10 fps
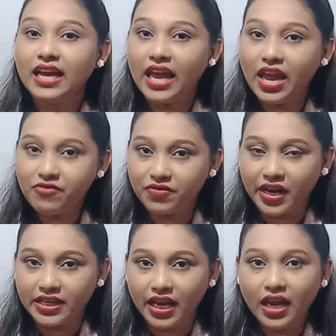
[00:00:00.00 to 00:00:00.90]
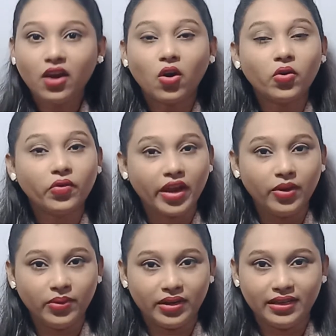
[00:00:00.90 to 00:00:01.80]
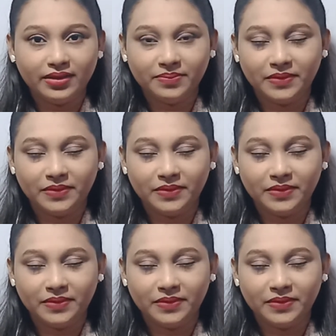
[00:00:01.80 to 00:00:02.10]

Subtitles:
every day or regularly.